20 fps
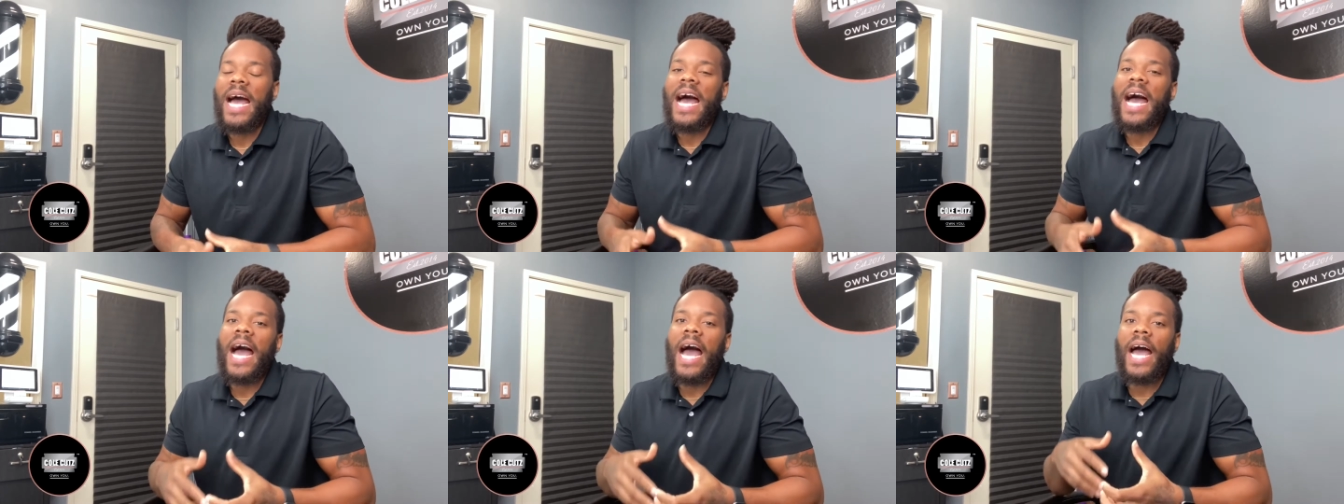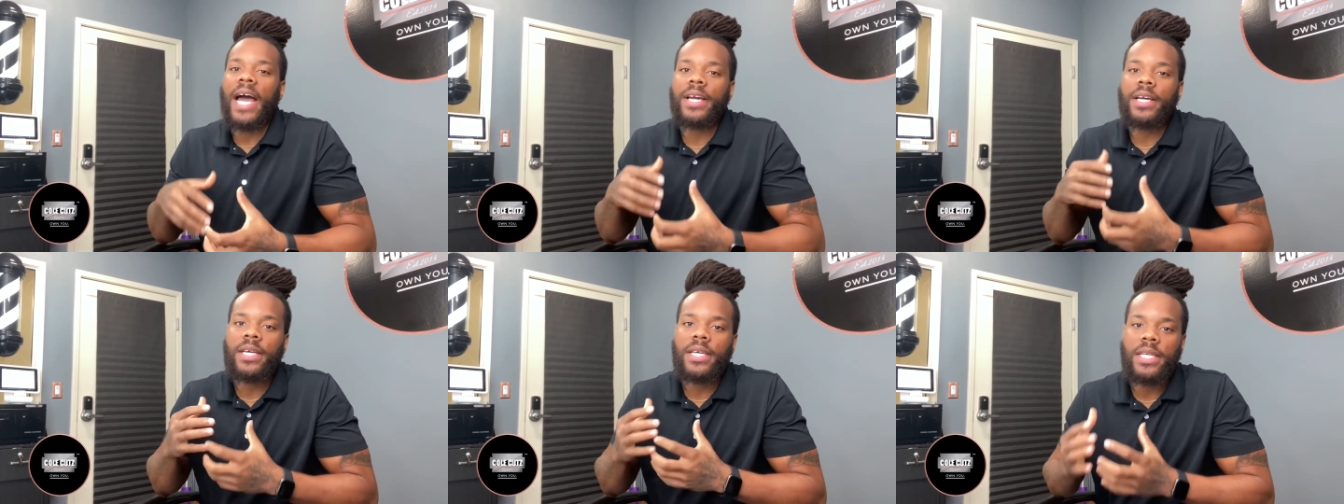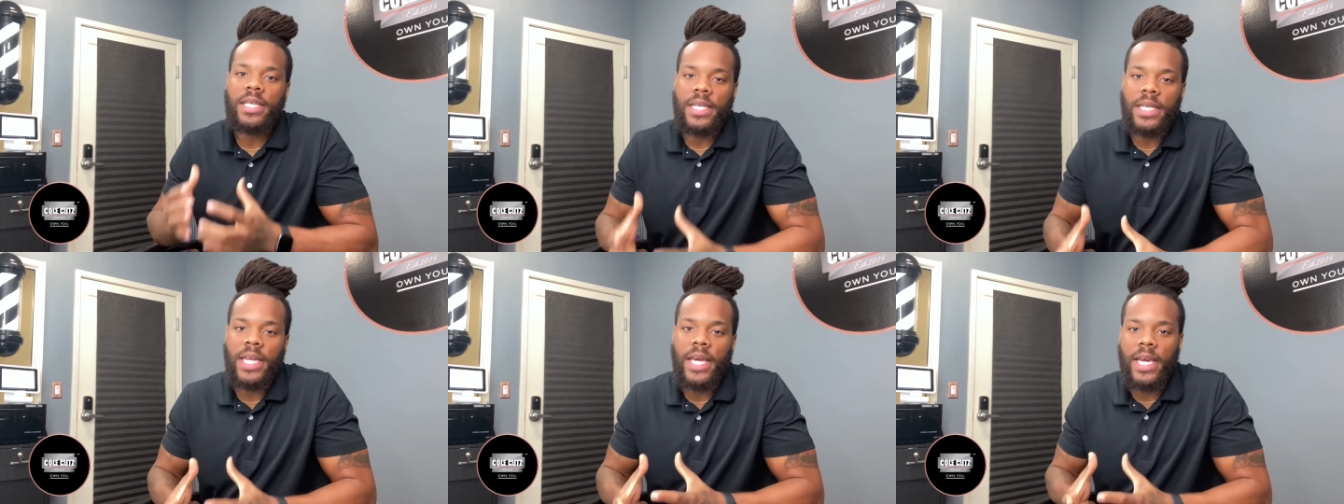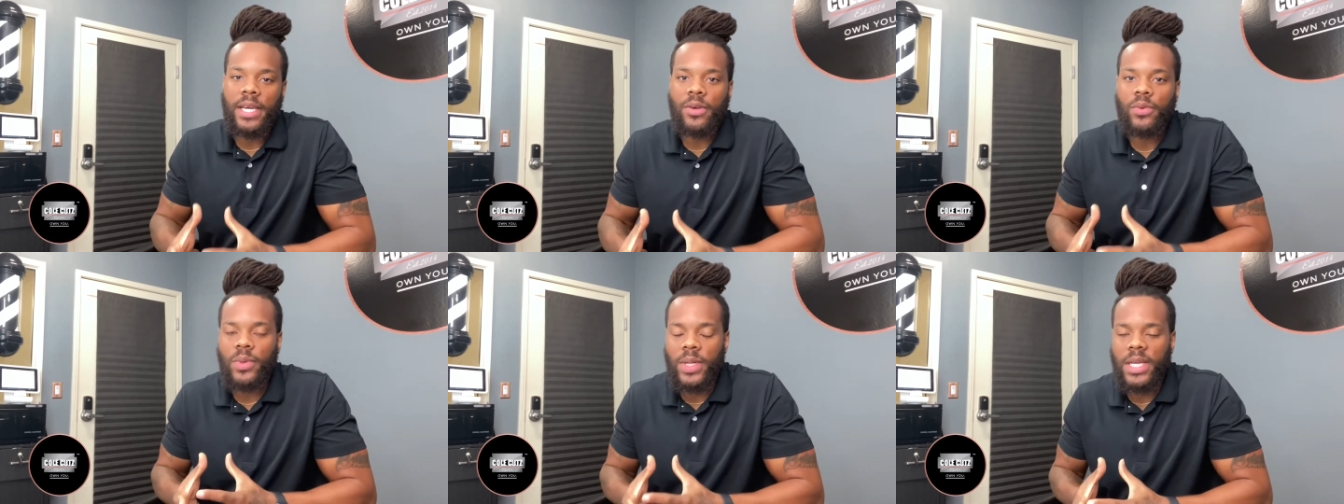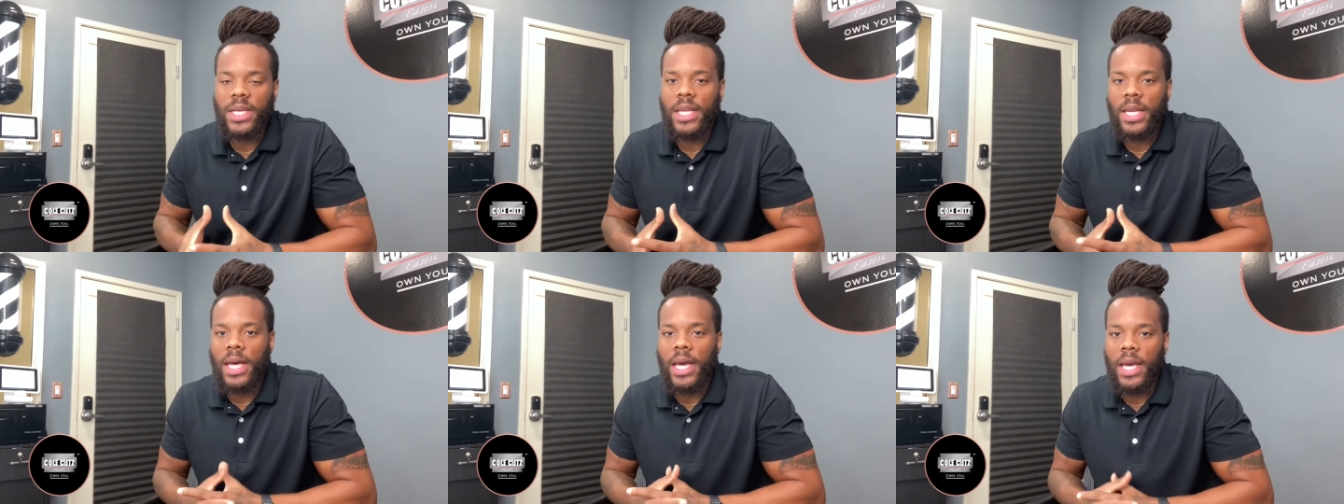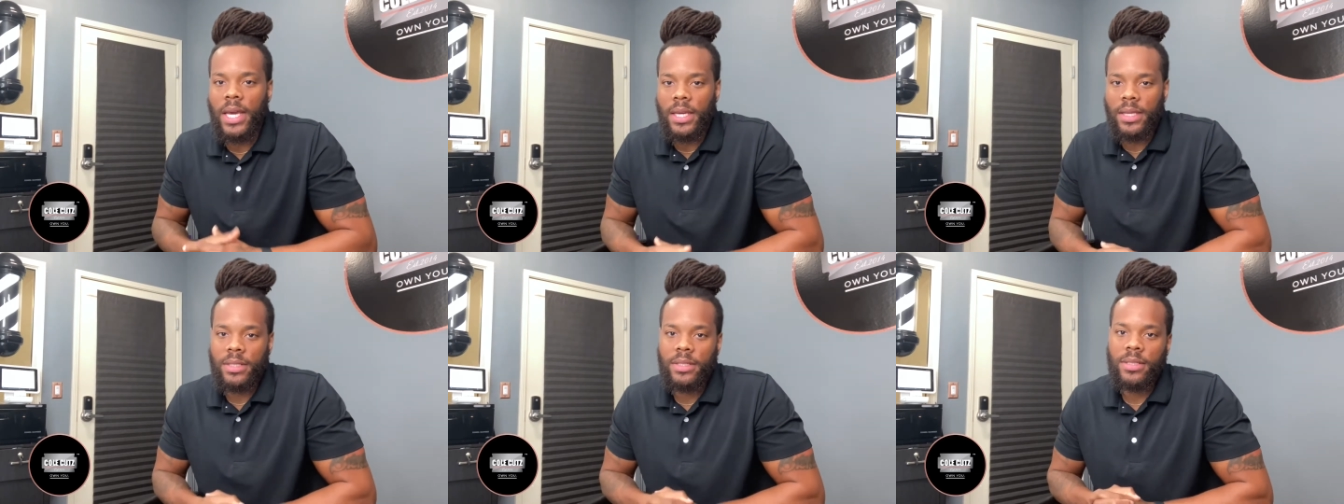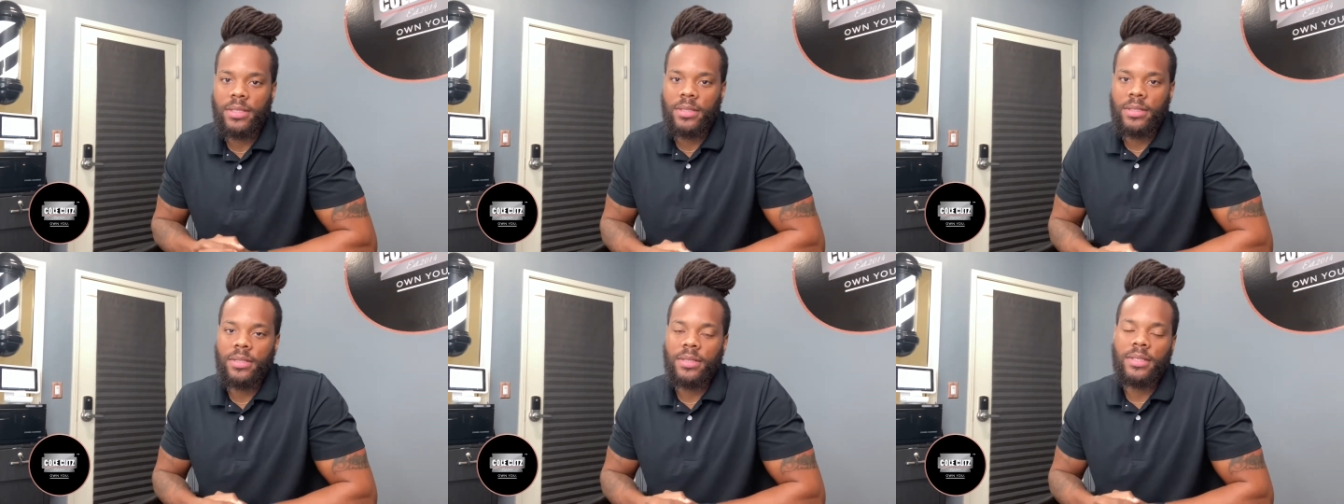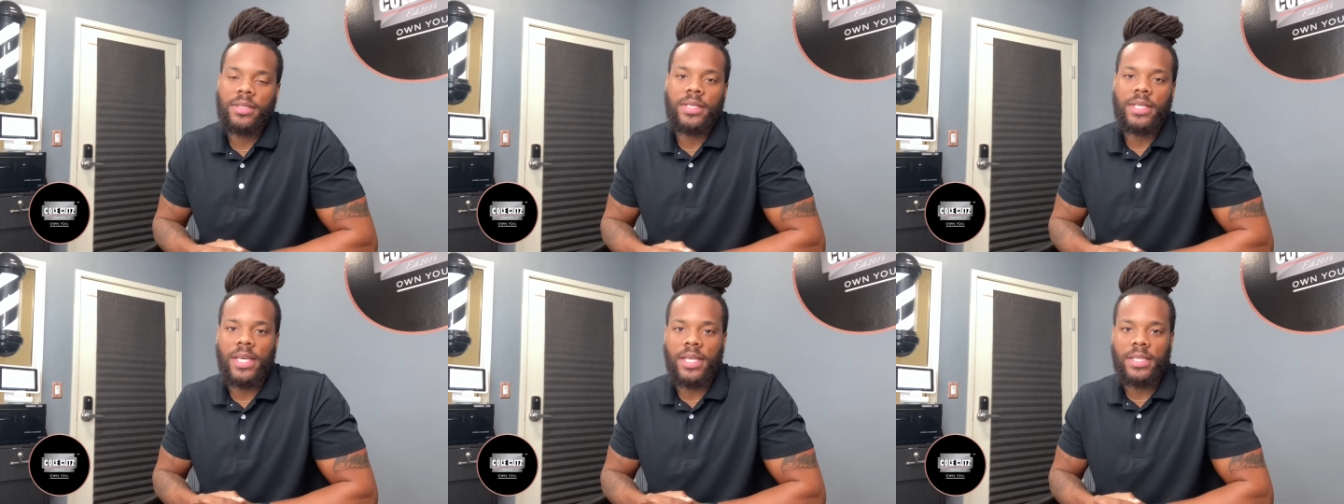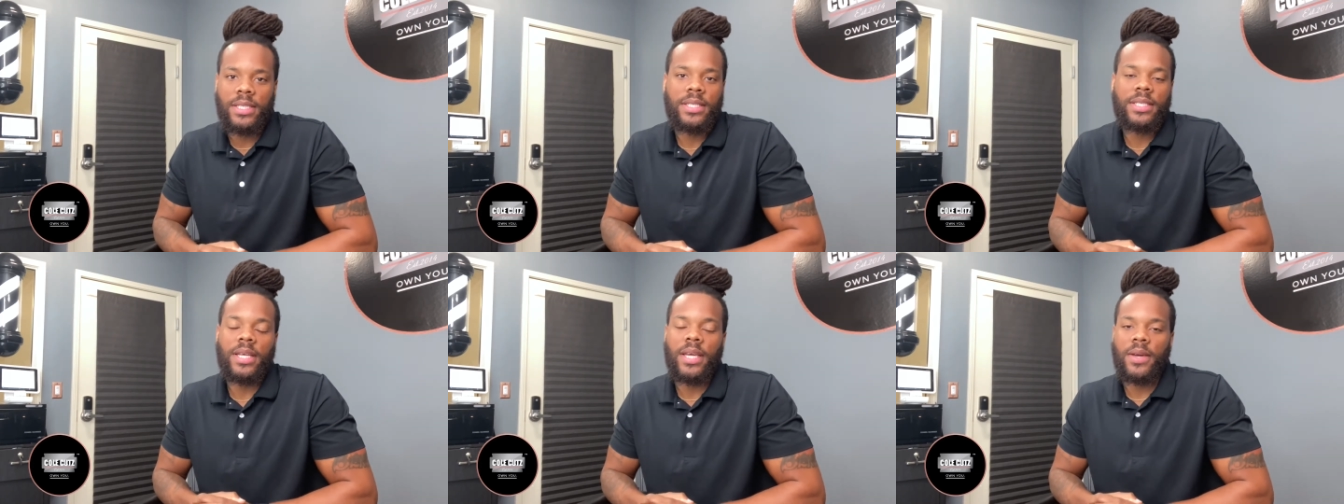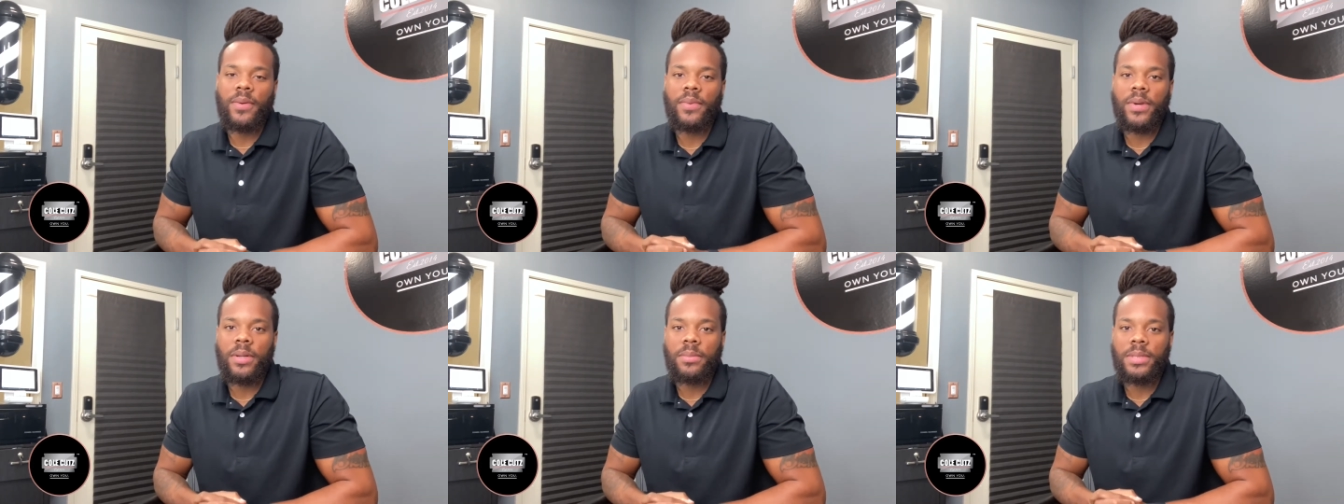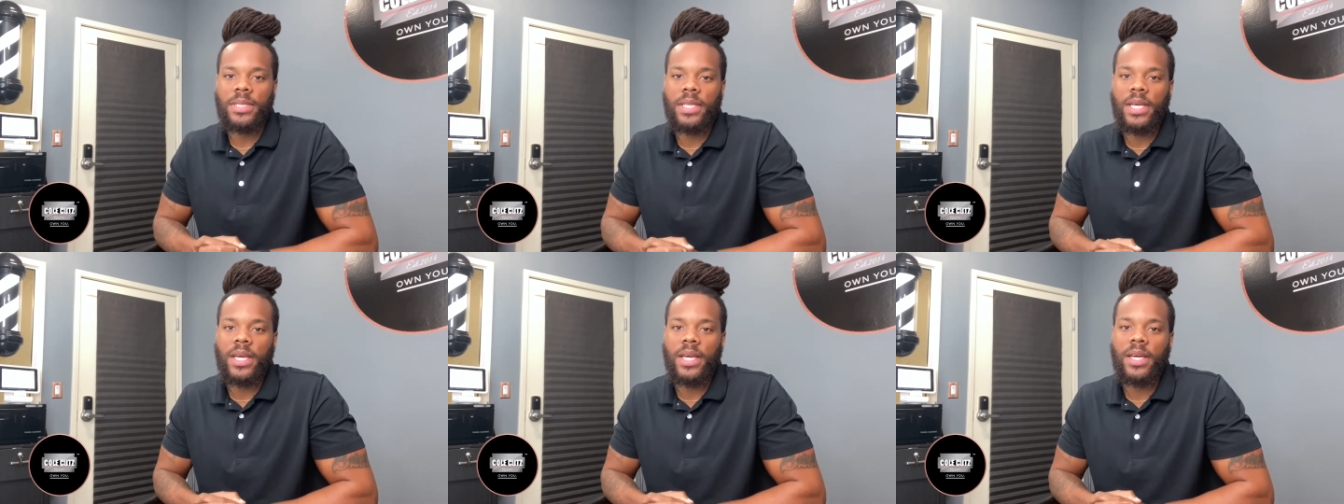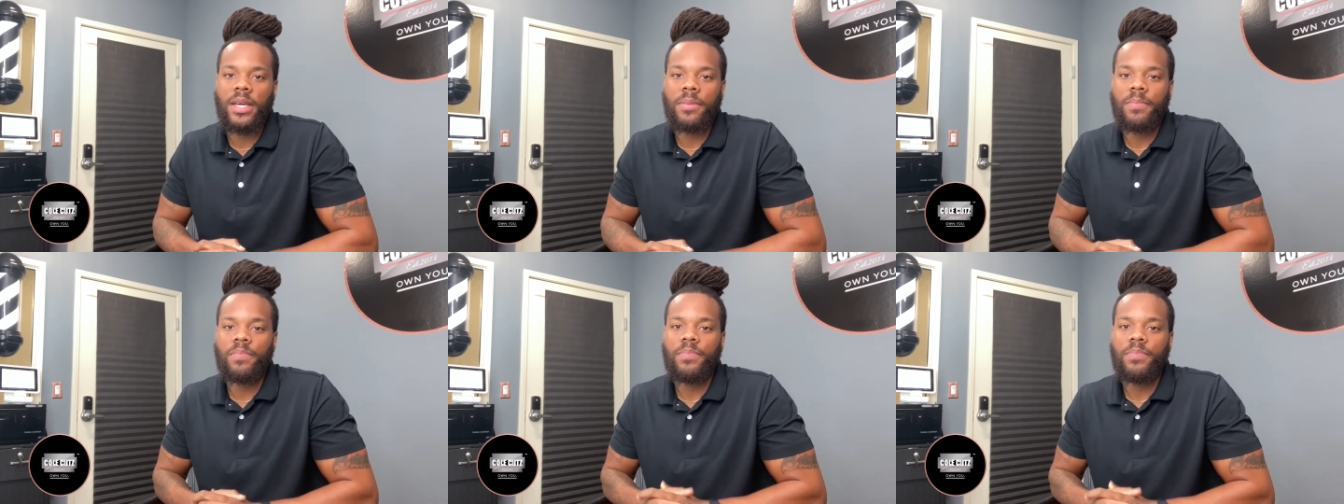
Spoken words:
I connect with clients. You understand what I'm saying?